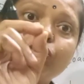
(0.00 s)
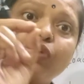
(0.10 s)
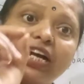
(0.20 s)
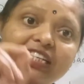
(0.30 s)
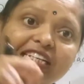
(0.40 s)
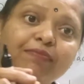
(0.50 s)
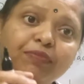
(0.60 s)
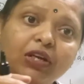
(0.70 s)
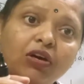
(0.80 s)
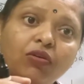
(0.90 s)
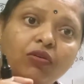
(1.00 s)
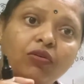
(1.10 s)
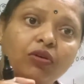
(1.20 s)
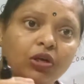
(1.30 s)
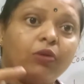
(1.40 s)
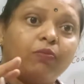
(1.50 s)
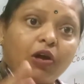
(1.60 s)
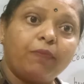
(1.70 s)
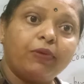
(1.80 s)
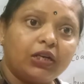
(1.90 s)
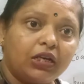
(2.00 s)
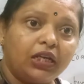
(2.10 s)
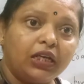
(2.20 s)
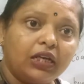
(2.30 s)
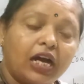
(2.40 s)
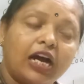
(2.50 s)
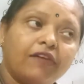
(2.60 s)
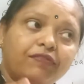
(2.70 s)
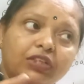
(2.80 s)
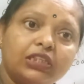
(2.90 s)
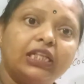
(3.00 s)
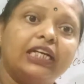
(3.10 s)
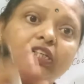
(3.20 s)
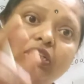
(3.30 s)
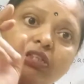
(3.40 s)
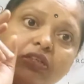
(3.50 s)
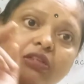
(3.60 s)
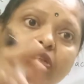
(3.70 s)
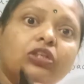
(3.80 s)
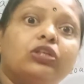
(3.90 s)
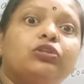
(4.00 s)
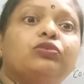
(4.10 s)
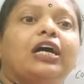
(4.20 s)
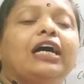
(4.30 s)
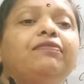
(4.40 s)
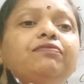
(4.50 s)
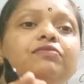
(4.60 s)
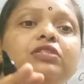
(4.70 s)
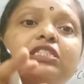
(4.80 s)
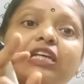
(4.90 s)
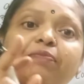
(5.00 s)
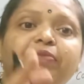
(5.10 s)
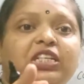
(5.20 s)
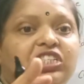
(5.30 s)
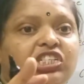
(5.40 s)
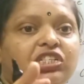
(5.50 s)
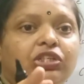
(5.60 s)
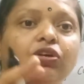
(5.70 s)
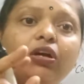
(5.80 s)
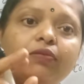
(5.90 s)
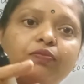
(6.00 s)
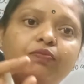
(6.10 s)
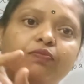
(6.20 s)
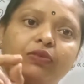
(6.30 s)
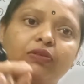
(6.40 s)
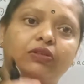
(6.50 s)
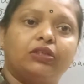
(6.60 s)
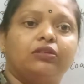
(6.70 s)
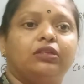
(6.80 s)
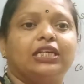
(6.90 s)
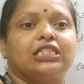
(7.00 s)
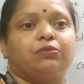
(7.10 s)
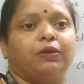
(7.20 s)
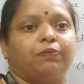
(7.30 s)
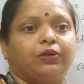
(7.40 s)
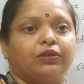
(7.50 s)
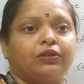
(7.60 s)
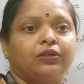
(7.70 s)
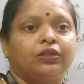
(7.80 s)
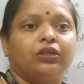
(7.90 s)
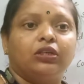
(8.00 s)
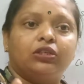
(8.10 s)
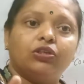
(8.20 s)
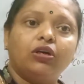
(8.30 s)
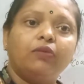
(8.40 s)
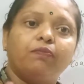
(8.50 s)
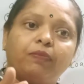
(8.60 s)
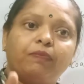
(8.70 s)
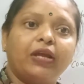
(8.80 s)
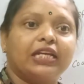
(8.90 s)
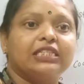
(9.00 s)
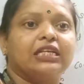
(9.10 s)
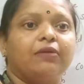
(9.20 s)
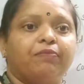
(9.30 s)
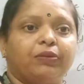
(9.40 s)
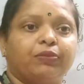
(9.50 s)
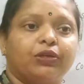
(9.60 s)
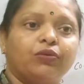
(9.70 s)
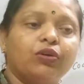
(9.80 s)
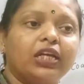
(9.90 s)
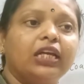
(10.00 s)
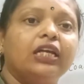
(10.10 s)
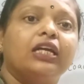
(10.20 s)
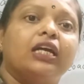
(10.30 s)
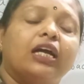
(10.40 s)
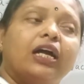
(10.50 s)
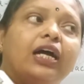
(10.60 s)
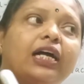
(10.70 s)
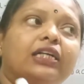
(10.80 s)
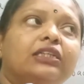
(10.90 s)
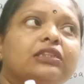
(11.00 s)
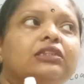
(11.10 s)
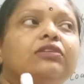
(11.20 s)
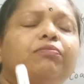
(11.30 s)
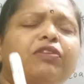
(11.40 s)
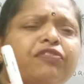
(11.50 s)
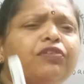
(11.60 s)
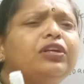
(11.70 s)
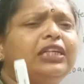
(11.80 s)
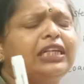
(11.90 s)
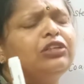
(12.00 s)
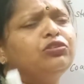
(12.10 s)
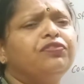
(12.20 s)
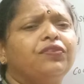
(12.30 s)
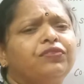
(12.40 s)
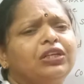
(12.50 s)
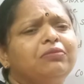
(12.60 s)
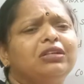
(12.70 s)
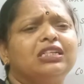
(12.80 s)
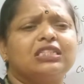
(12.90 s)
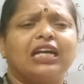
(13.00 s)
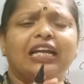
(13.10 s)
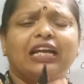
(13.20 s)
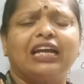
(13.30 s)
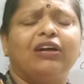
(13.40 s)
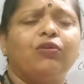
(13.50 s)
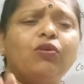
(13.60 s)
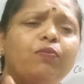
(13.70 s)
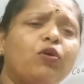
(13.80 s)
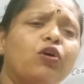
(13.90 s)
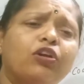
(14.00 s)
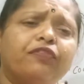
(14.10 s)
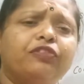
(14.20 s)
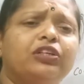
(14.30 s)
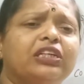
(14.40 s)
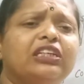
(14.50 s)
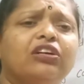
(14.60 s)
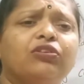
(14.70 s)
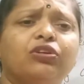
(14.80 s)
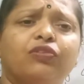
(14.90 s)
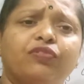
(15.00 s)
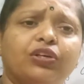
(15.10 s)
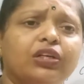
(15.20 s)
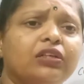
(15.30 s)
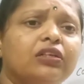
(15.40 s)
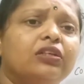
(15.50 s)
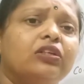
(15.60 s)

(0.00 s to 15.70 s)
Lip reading: you attempt now properly. After that, you have submit your test paper, your exam paper. Okay, and before 10 to 15 minutes I hope all of you done now your work